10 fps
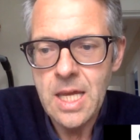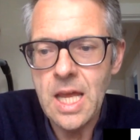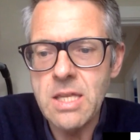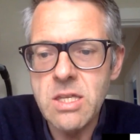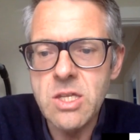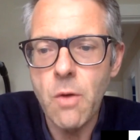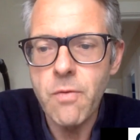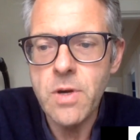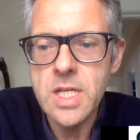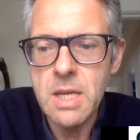its
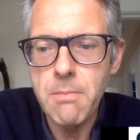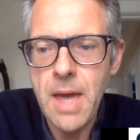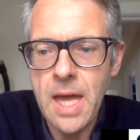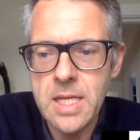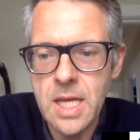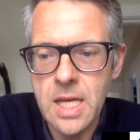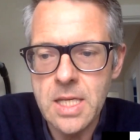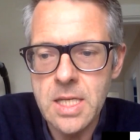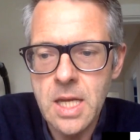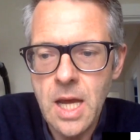sovereignty mandate.
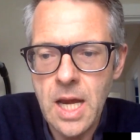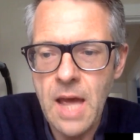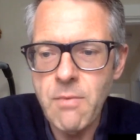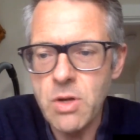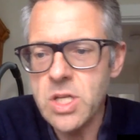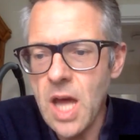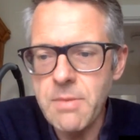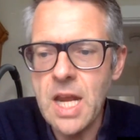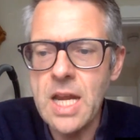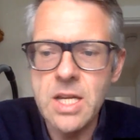And I haven't got time to
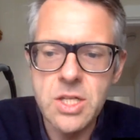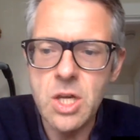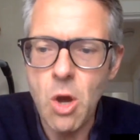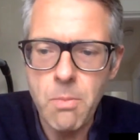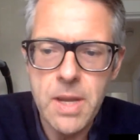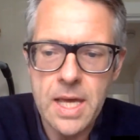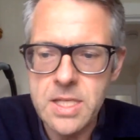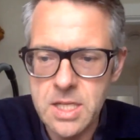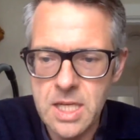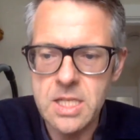get into the
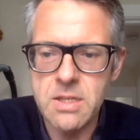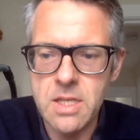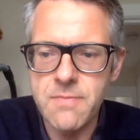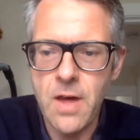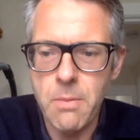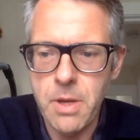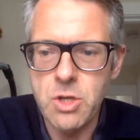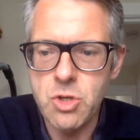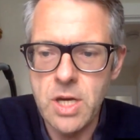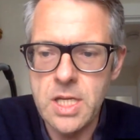complexities of the Svalbard
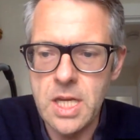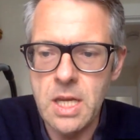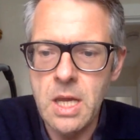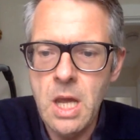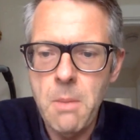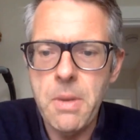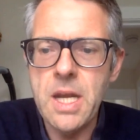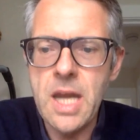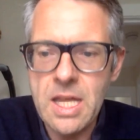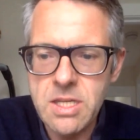Treaty, but in
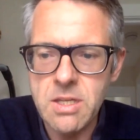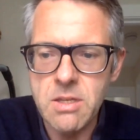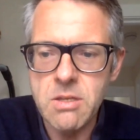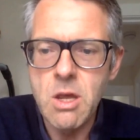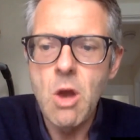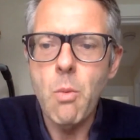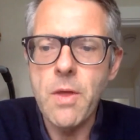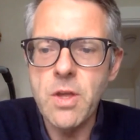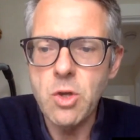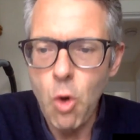essence,
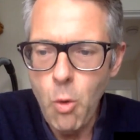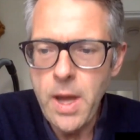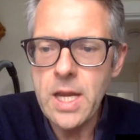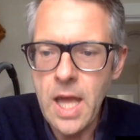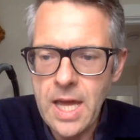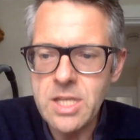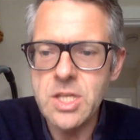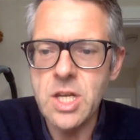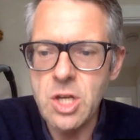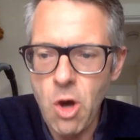whether Norway likes it
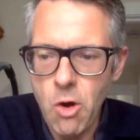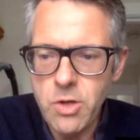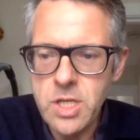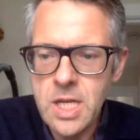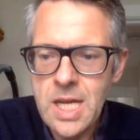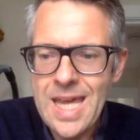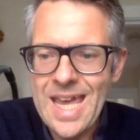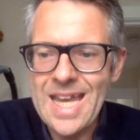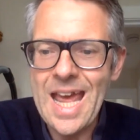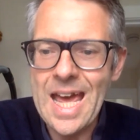or not,
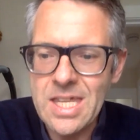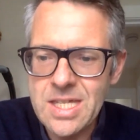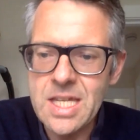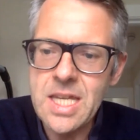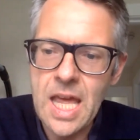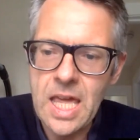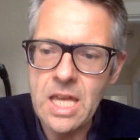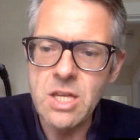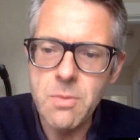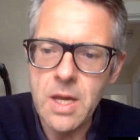it has to take
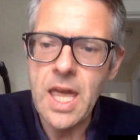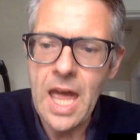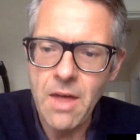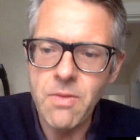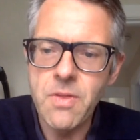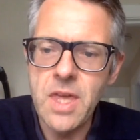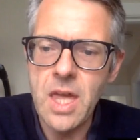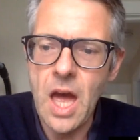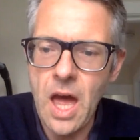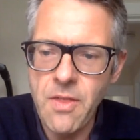into account the
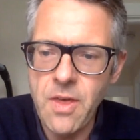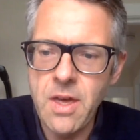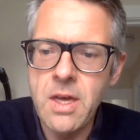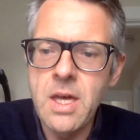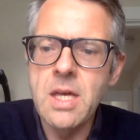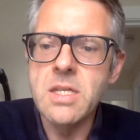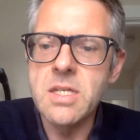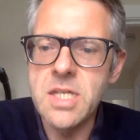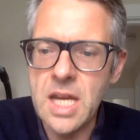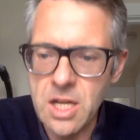other
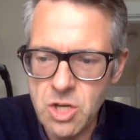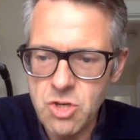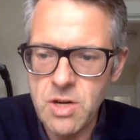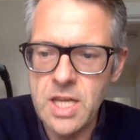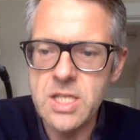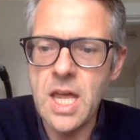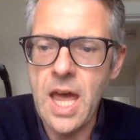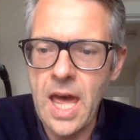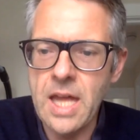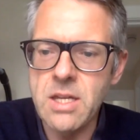signatories
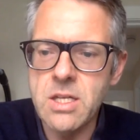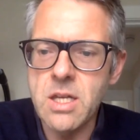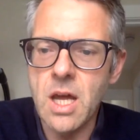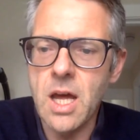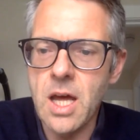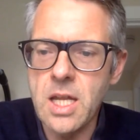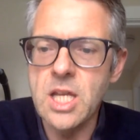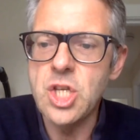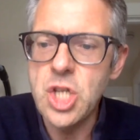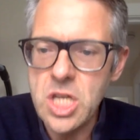and
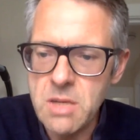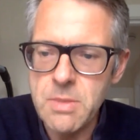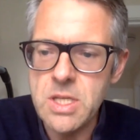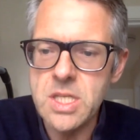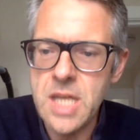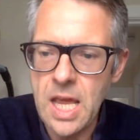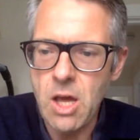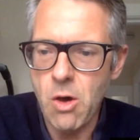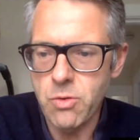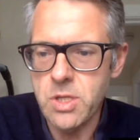legitimate
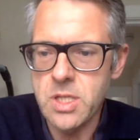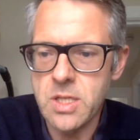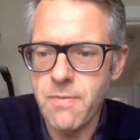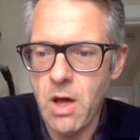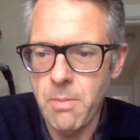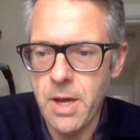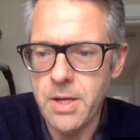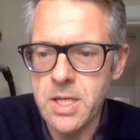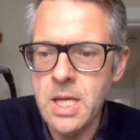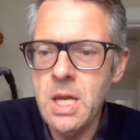stakeholders in Svalbard.
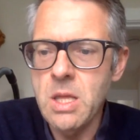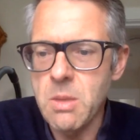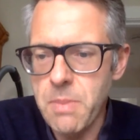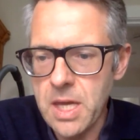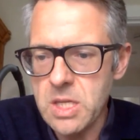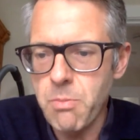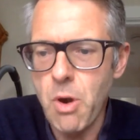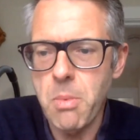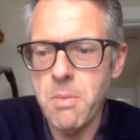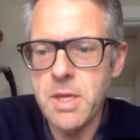The biggest
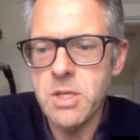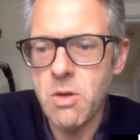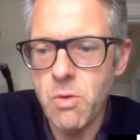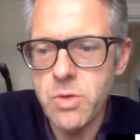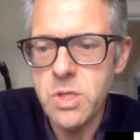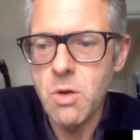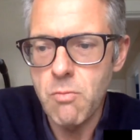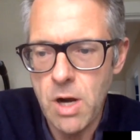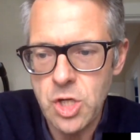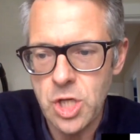problem is, of course,
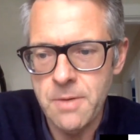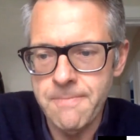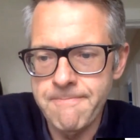Russia.